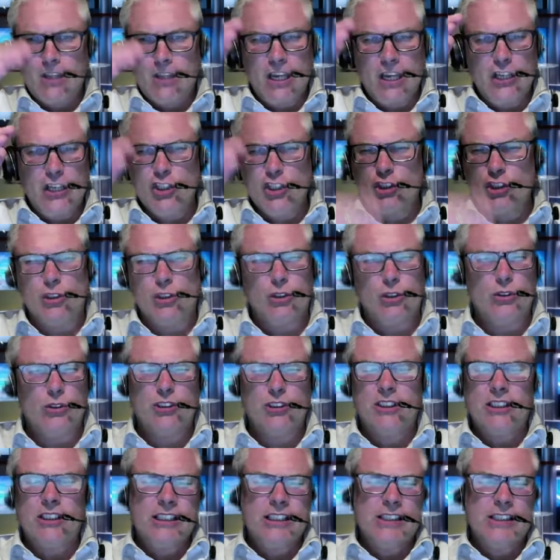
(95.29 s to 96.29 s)
and just looked
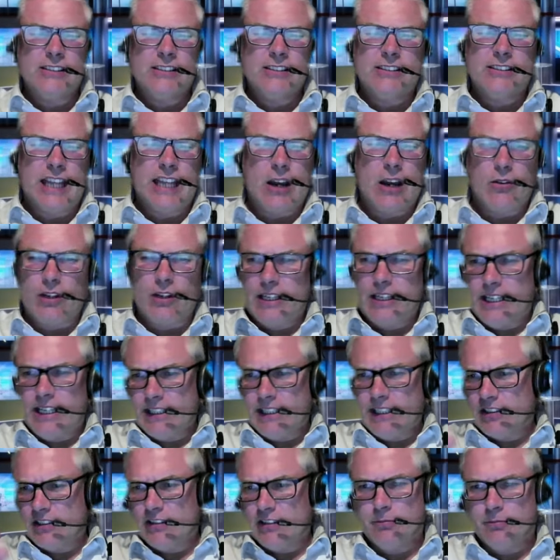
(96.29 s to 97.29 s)
down a
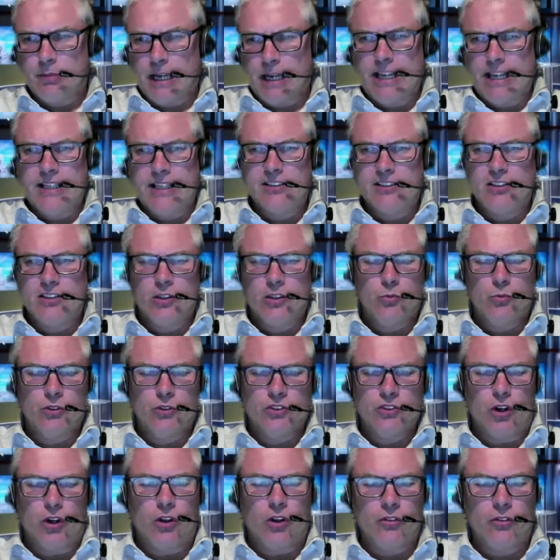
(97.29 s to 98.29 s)
list of players that
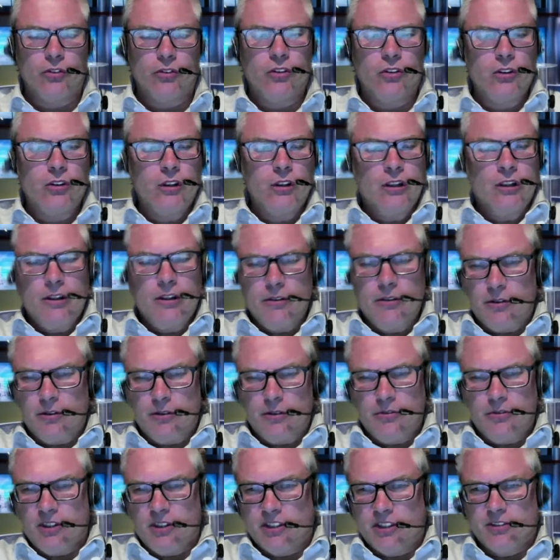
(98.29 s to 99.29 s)
was on
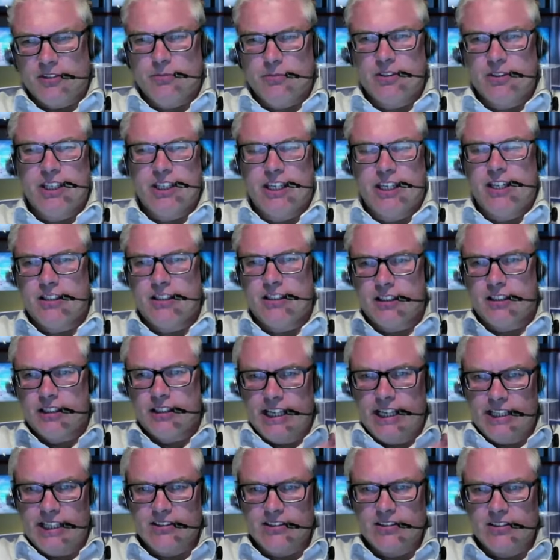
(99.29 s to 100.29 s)
this particular
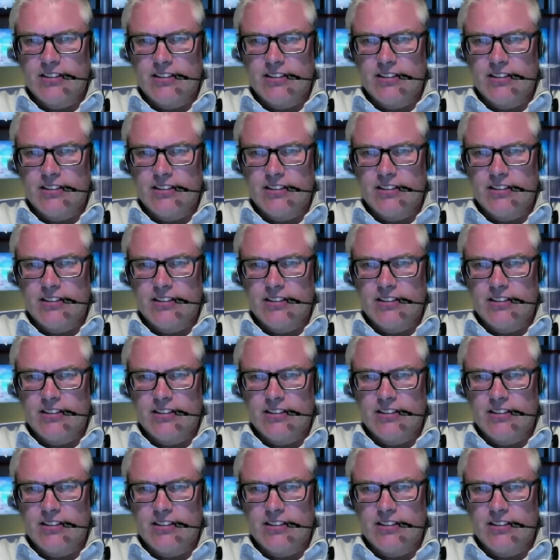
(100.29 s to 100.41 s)
list,